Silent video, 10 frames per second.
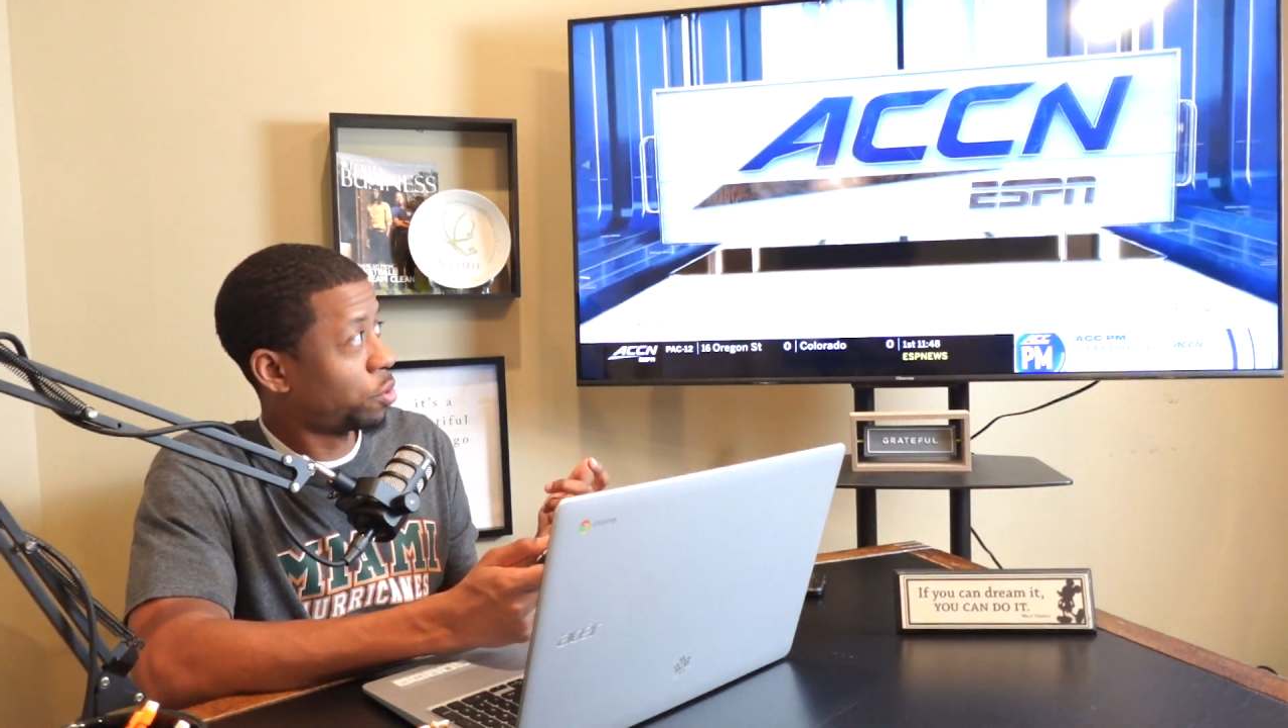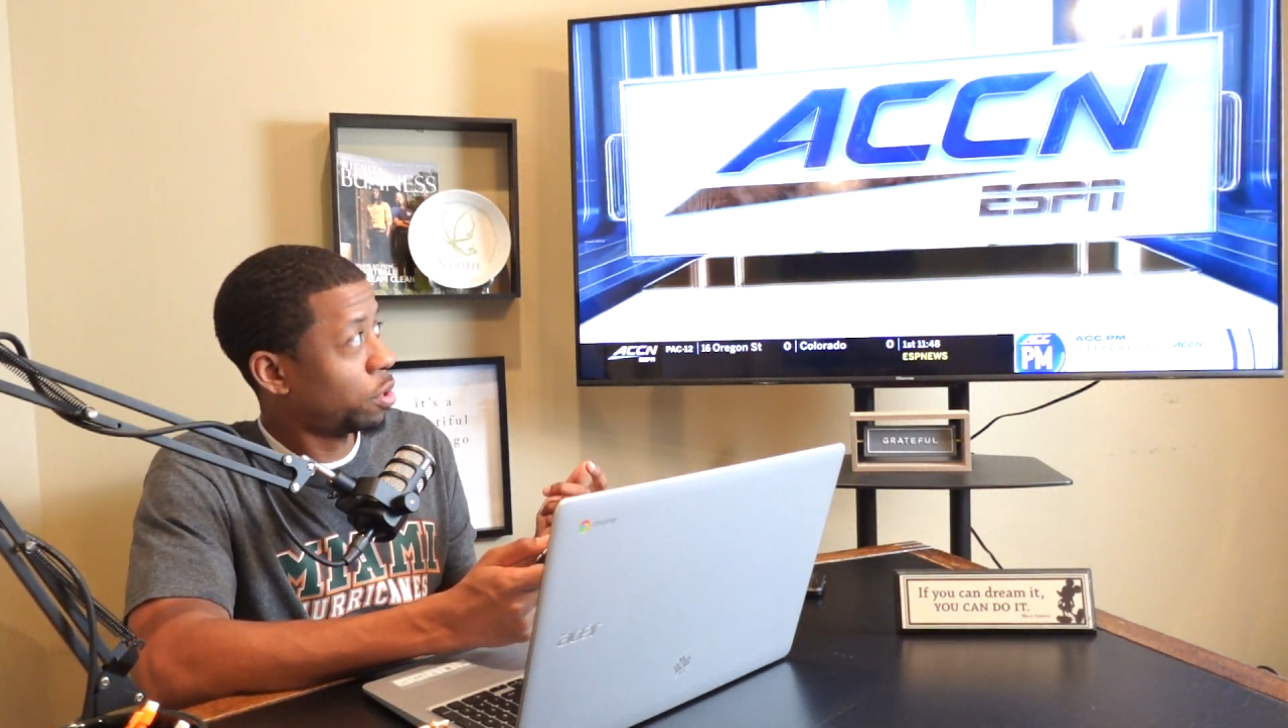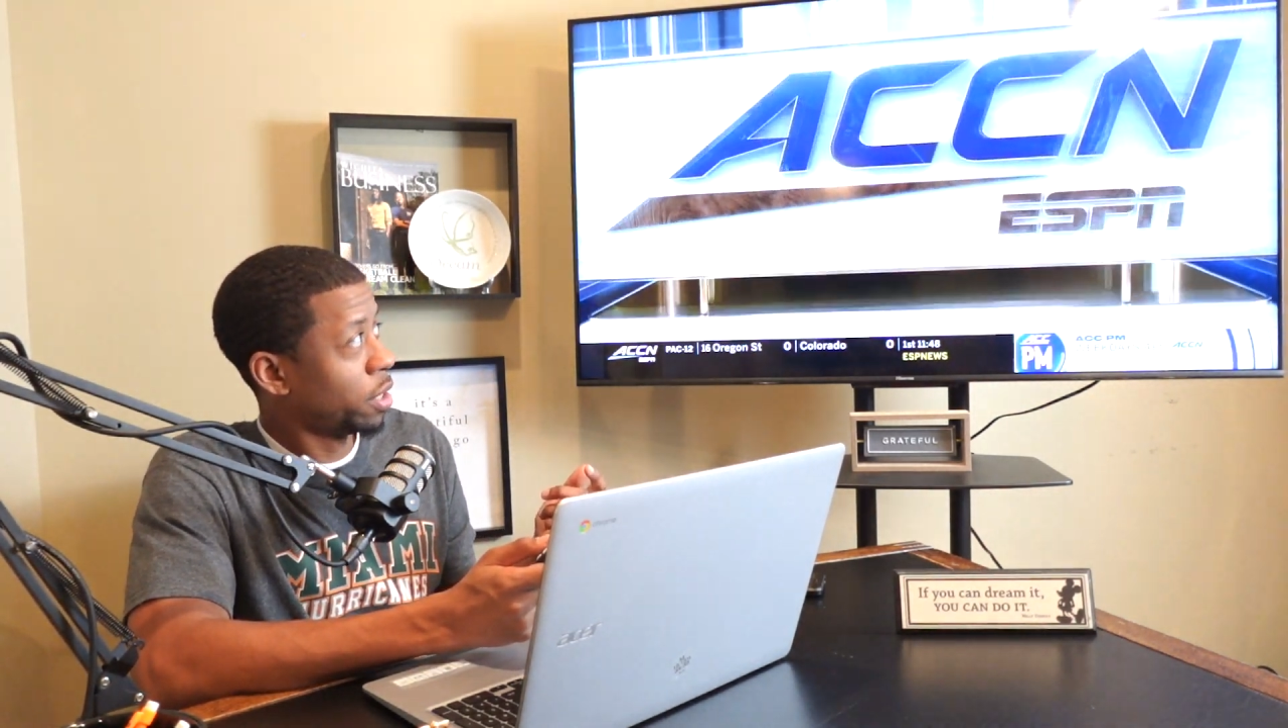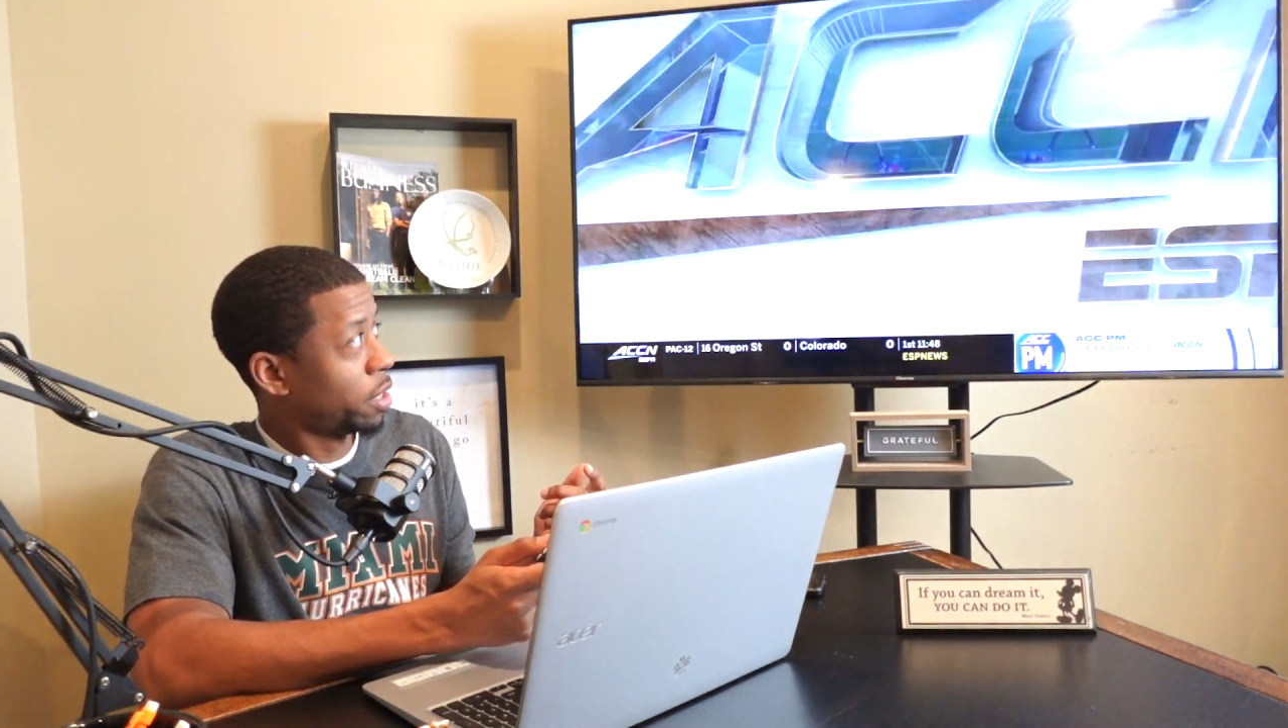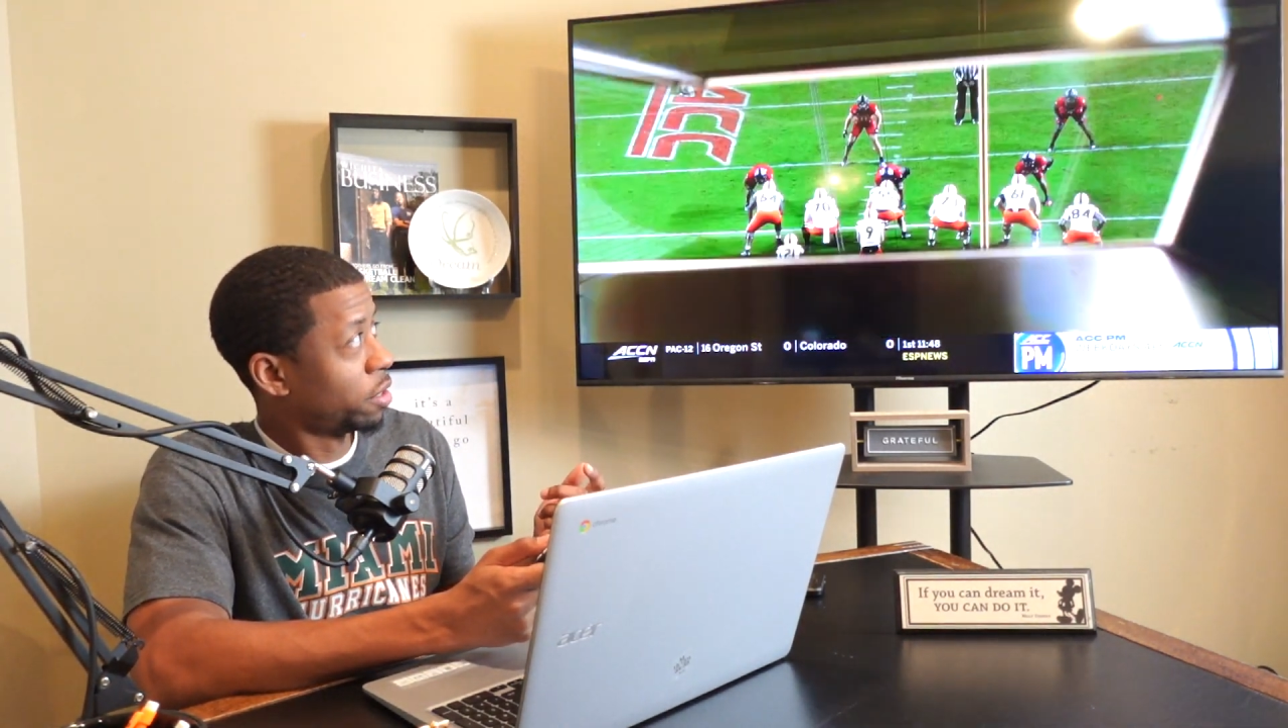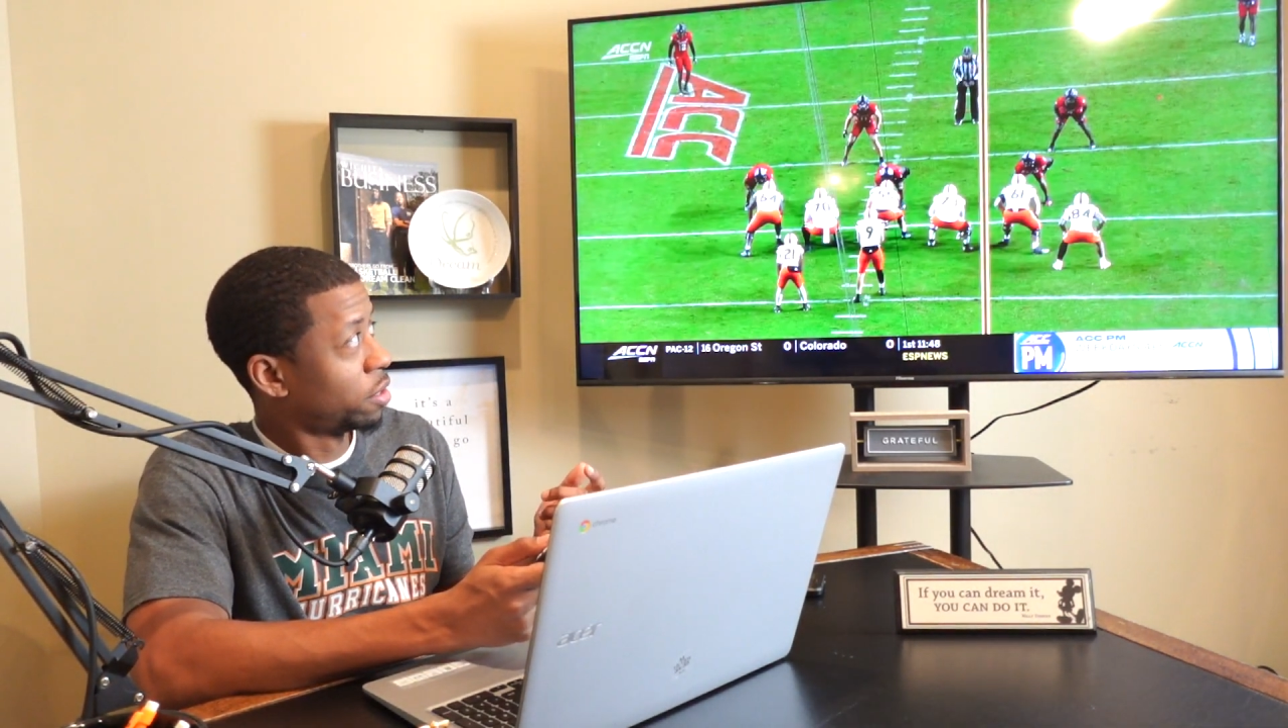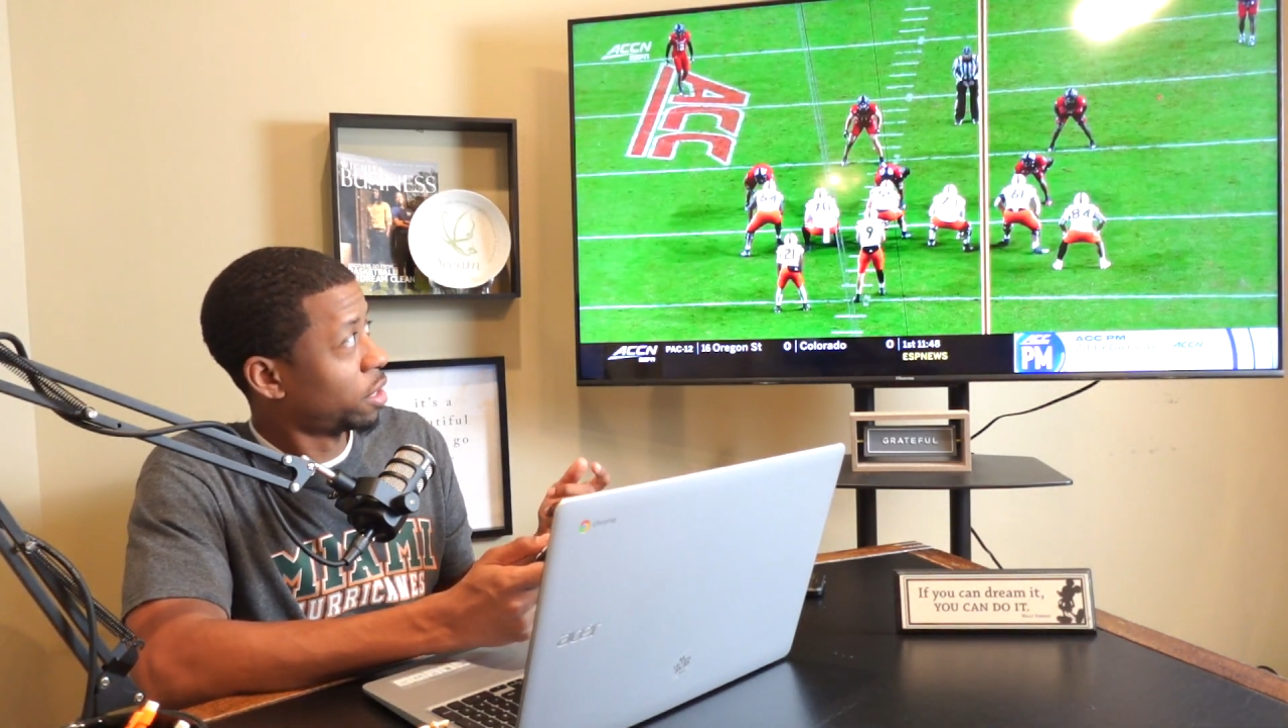coordinator.